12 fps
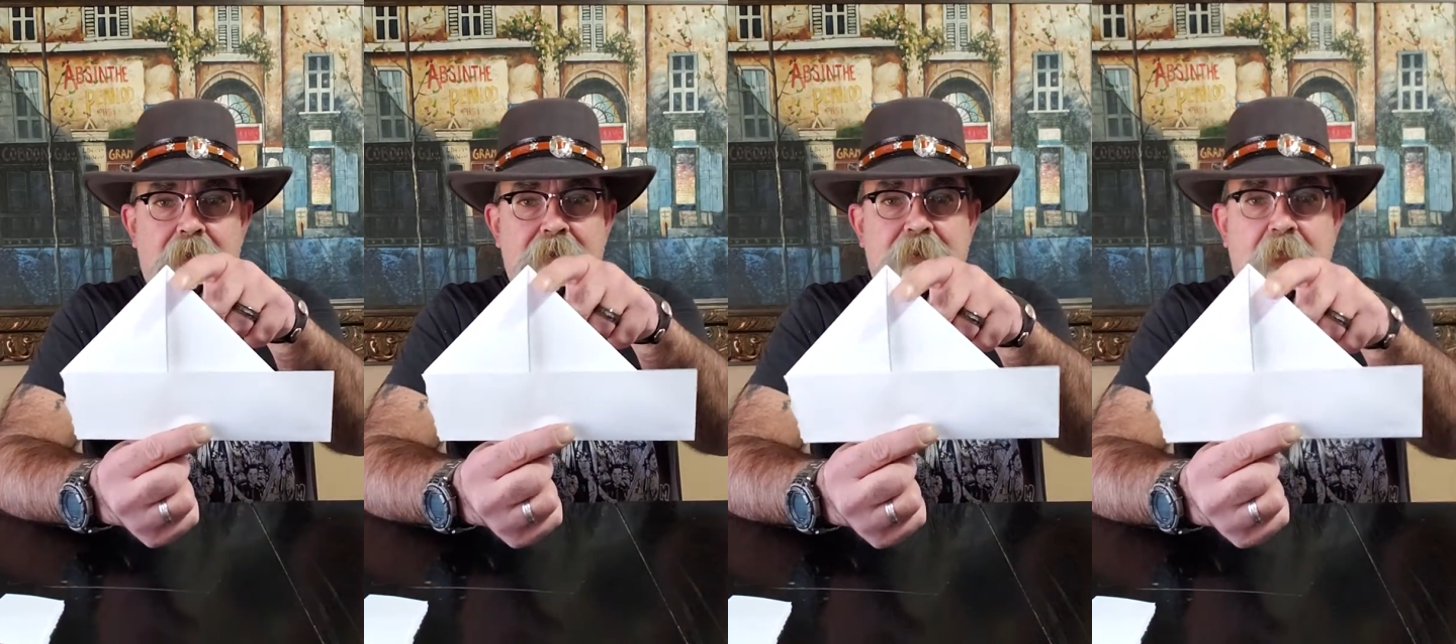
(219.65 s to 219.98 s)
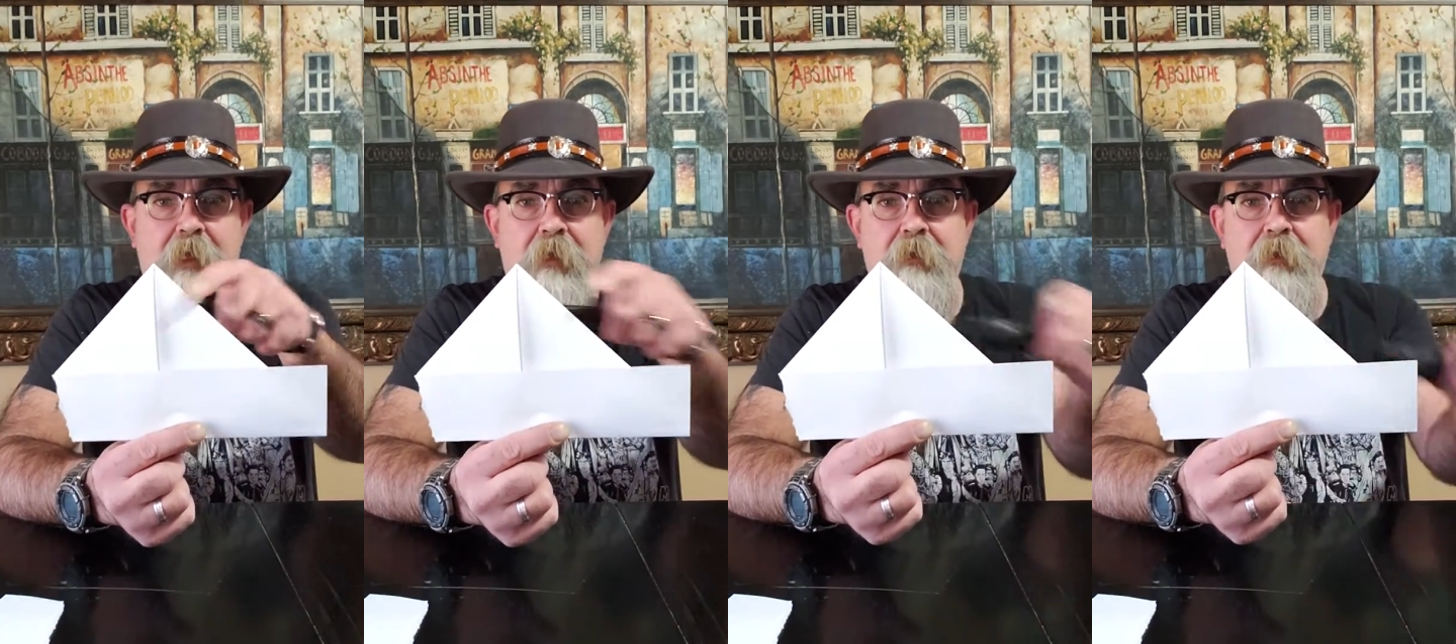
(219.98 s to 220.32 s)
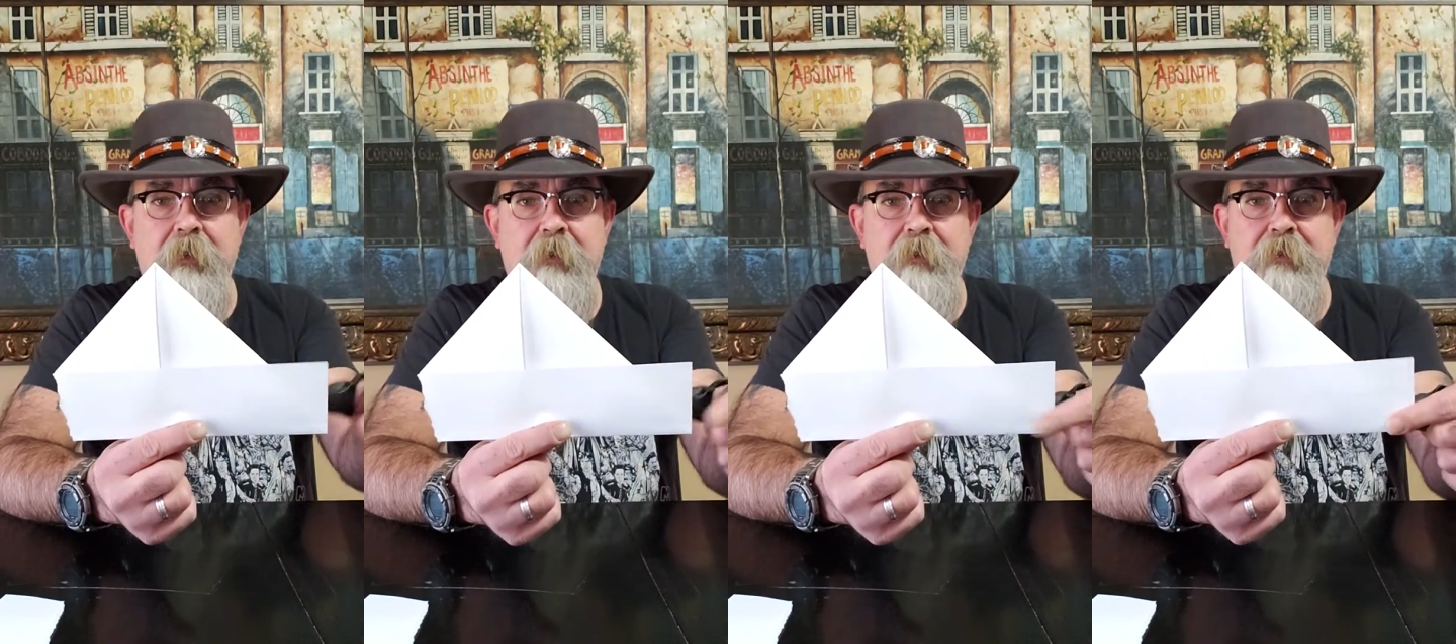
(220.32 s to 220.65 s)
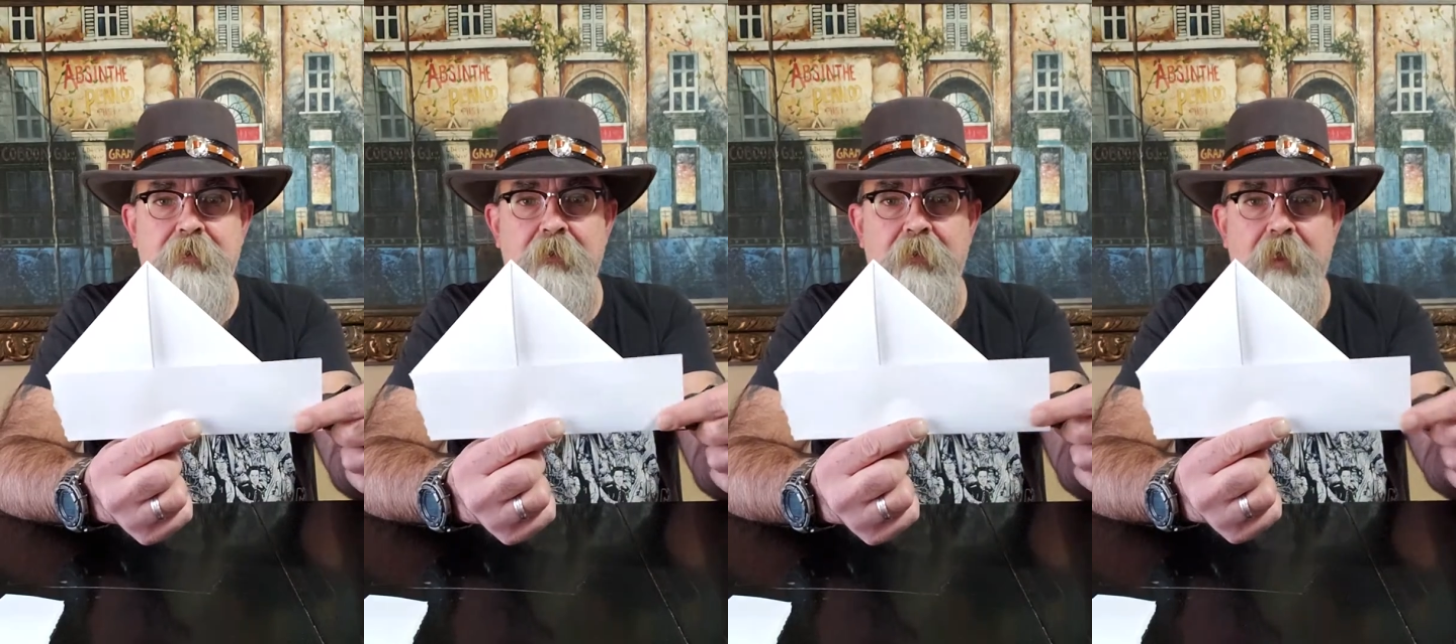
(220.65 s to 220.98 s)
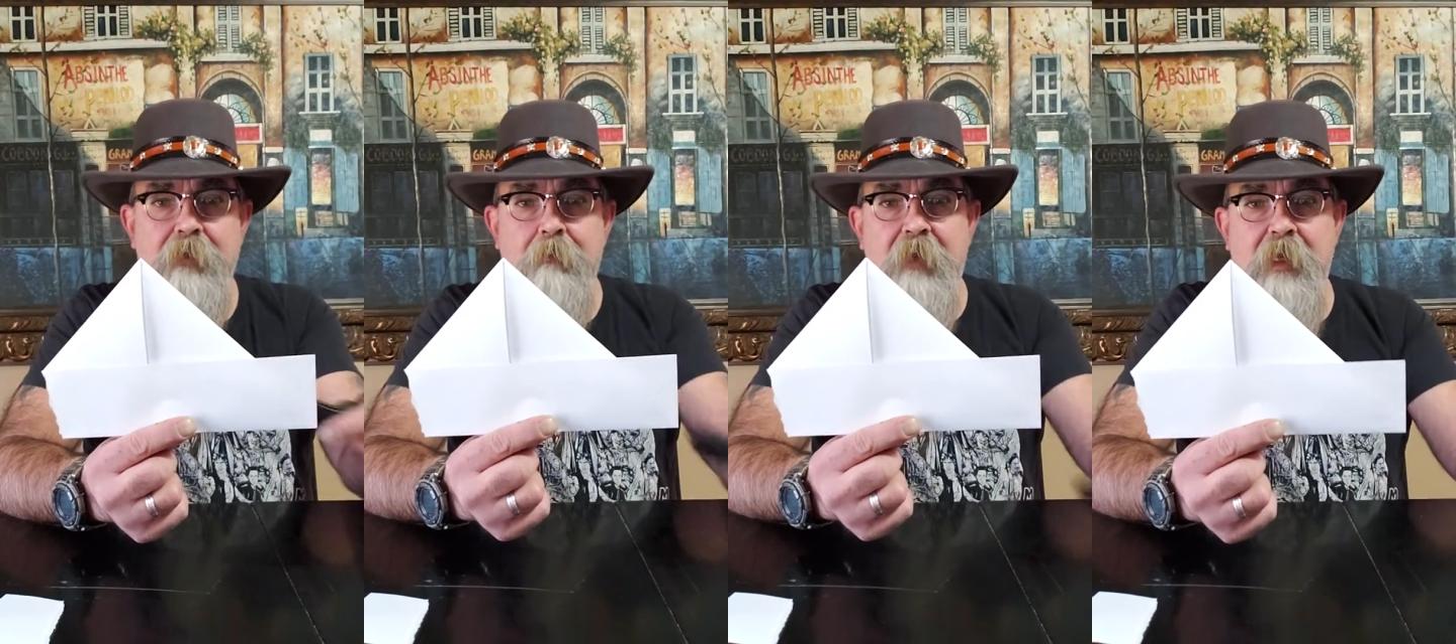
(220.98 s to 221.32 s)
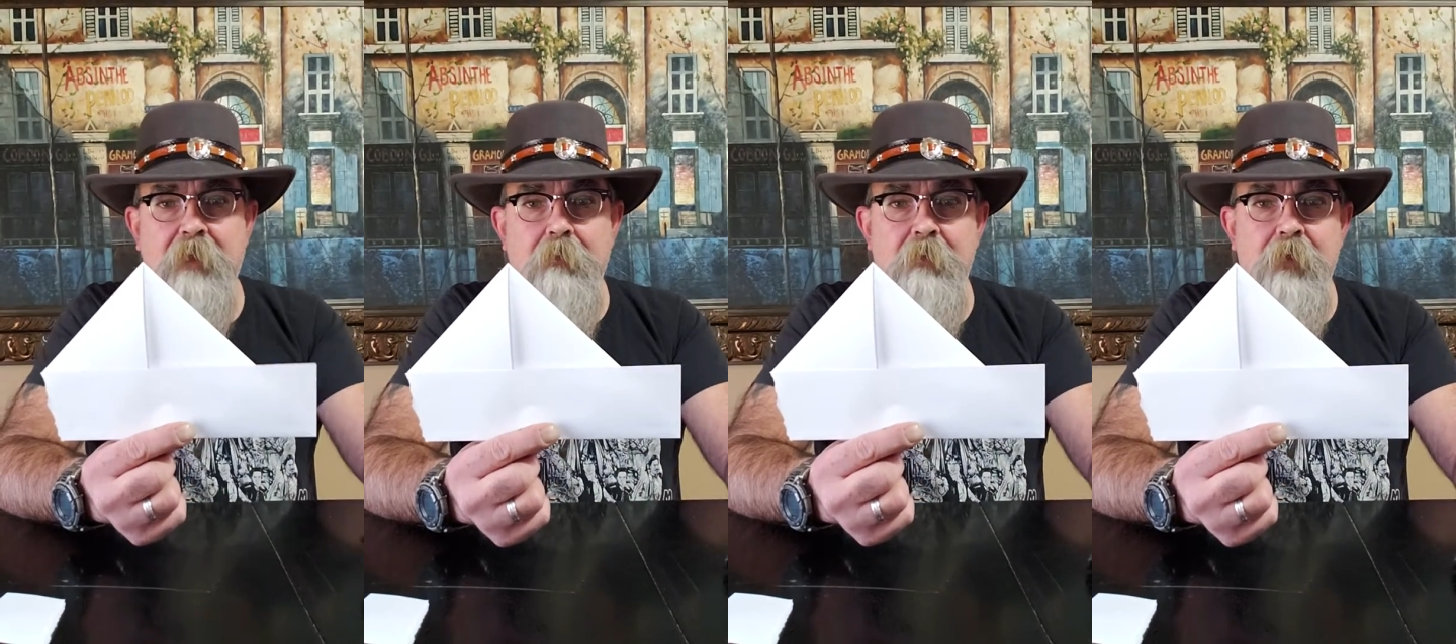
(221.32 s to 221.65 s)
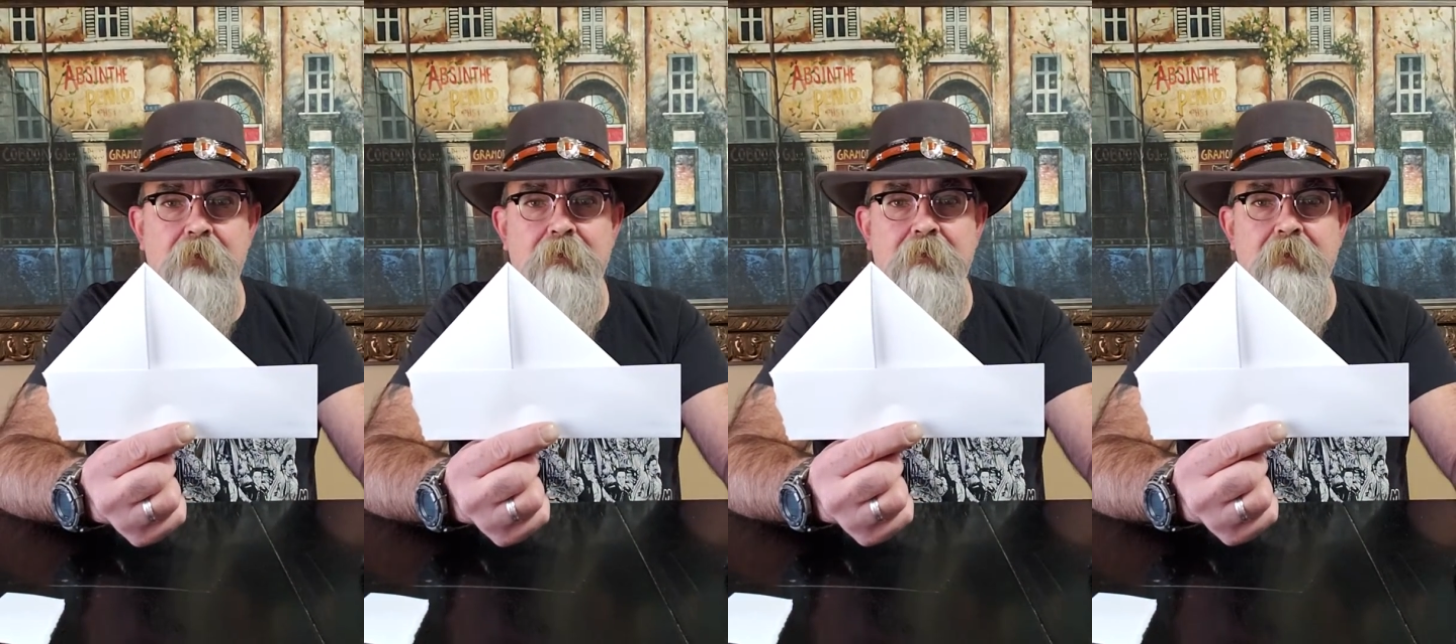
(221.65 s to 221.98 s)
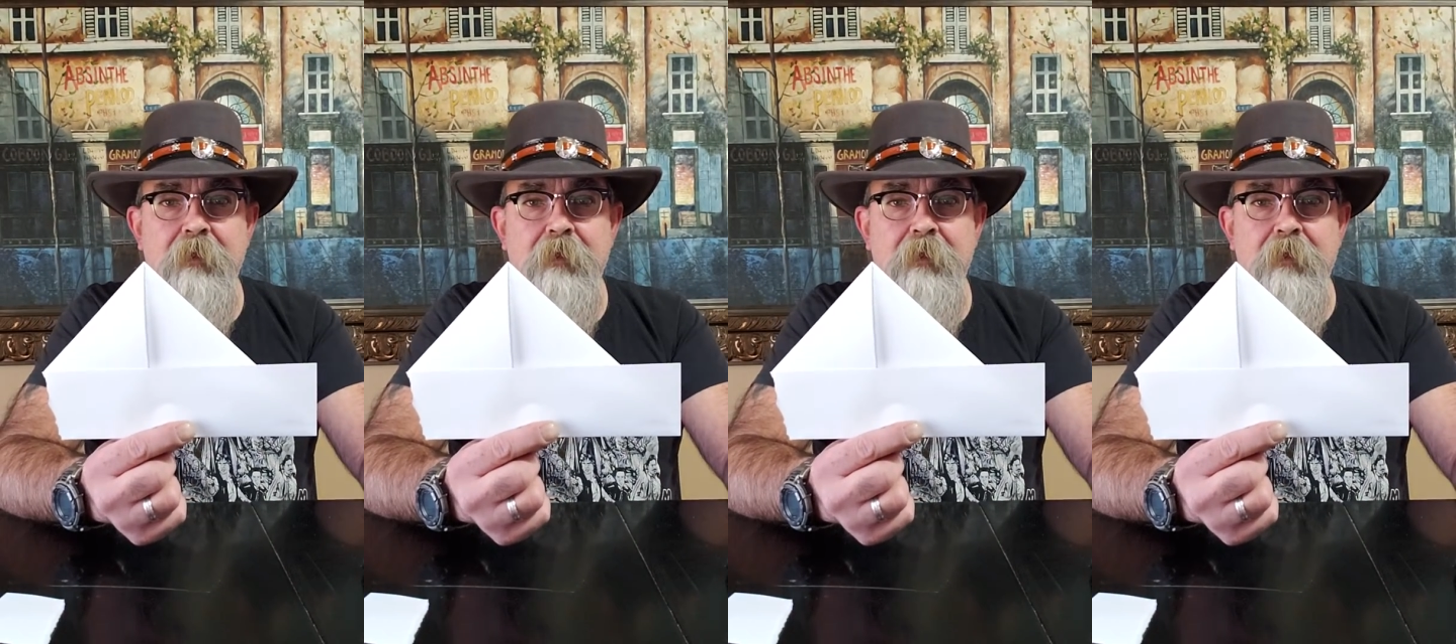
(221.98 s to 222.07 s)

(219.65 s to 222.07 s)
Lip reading: a sail and he's still got the back of the boat.